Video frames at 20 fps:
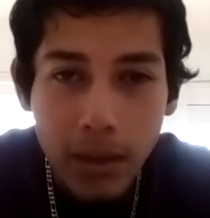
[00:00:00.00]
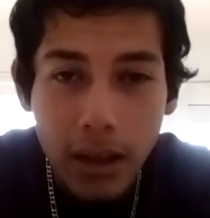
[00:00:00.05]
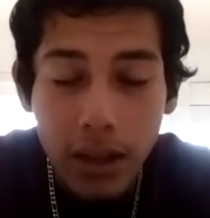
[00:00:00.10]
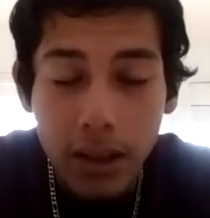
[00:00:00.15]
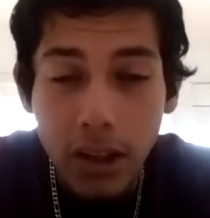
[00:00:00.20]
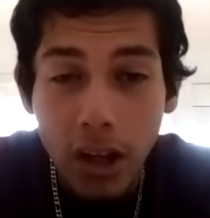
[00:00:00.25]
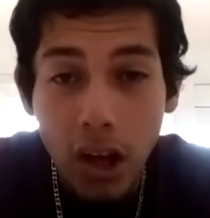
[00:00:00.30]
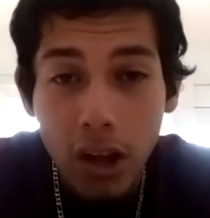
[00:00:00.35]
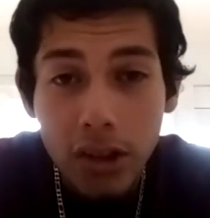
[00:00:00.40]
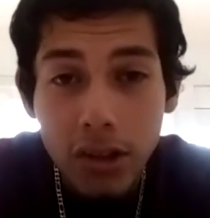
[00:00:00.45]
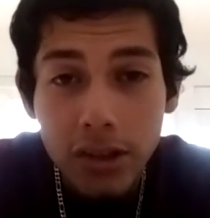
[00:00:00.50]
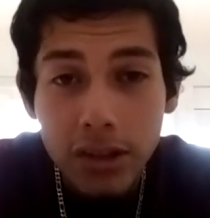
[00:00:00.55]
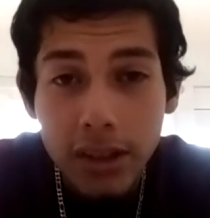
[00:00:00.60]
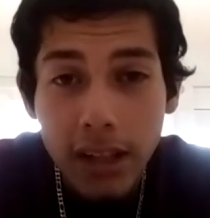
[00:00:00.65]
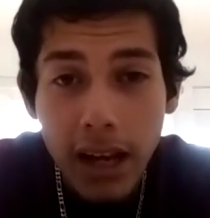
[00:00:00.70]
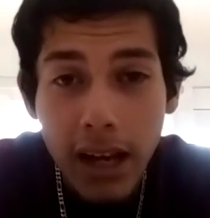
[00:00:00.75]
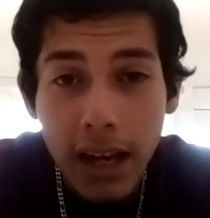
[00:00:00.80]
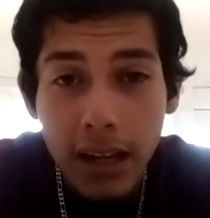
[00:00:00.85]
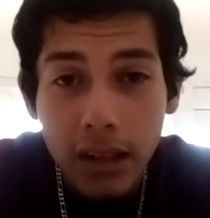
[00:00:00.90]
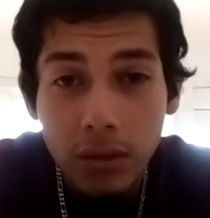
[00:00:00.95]
And the other
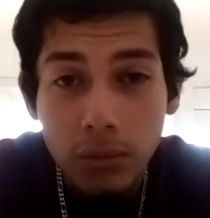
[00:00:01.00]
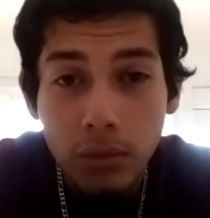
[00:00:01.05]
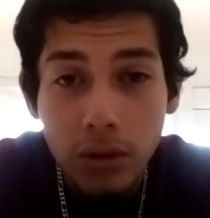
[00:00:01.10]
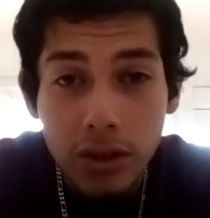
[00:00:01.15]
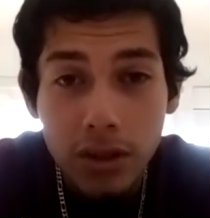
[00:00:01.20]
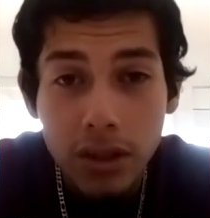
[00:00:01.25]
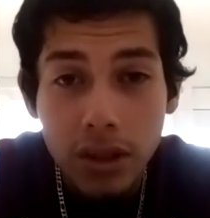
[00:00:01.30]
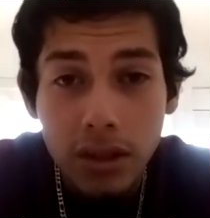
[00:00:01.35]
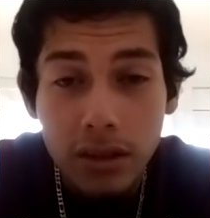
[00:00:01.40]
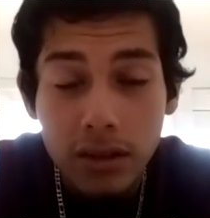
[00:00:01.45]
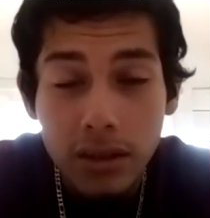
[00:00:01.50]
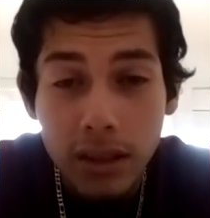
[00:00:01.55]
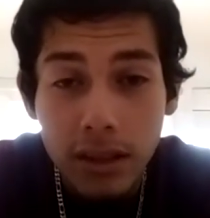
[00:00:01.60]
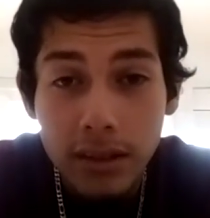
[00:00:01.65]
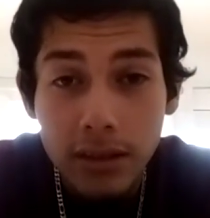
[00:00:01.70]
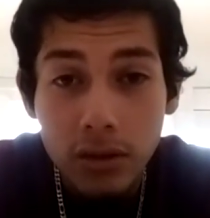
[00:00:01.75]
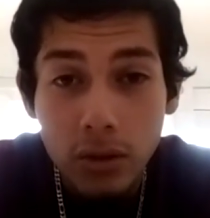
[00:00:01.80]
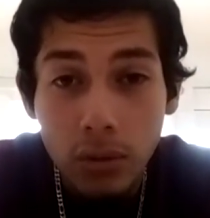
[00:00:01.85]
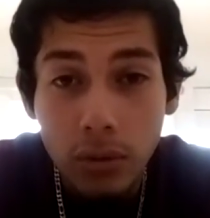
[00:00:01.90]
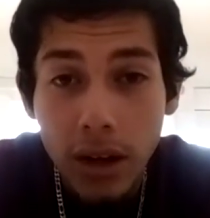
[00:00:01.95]
side, which is the
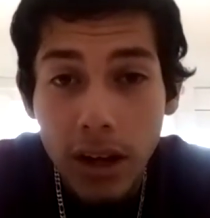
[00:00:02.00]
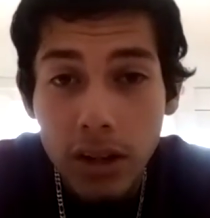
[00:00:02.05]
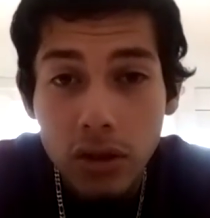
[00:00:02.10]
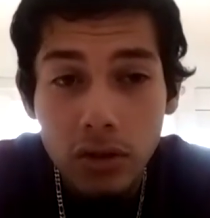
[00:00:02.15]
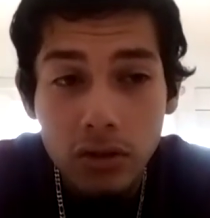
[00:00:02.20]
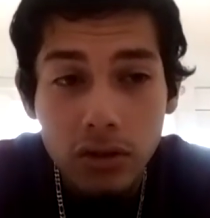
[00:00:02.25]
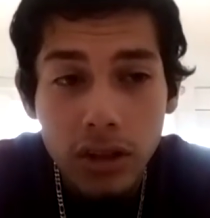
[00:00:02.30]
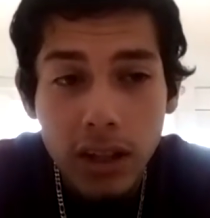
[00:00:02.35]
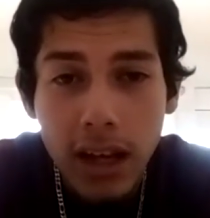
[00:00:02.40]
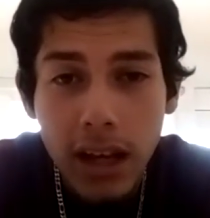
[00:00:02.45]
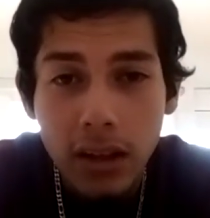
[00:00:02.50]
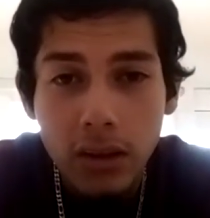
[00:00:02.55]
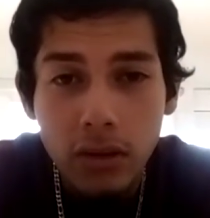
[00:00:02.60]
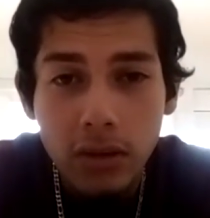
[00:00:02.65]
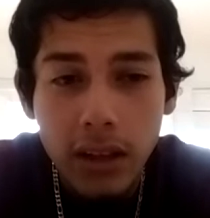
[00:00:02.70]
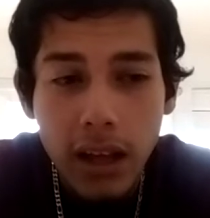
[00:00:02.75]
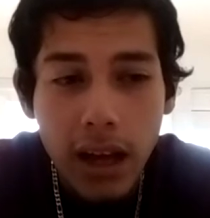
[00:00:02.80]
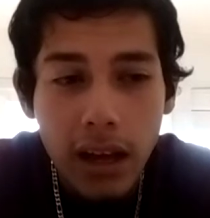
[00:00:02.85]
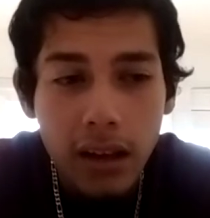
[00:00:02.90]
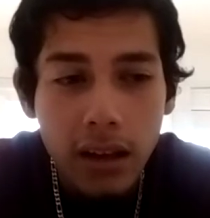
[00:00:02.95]
sureños, you can't
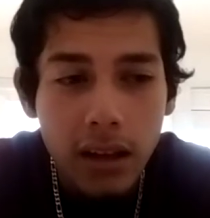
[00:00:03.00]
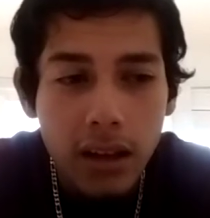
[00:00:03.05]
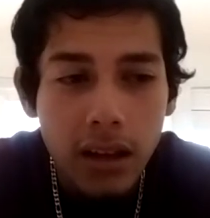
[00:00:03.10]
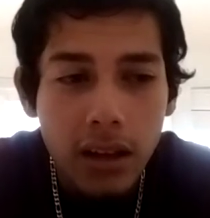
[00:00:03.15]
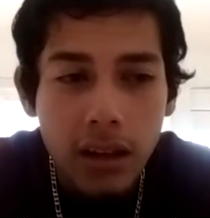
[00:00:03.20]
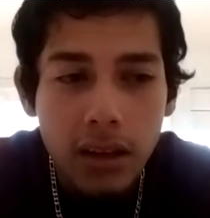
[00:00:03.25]
do that.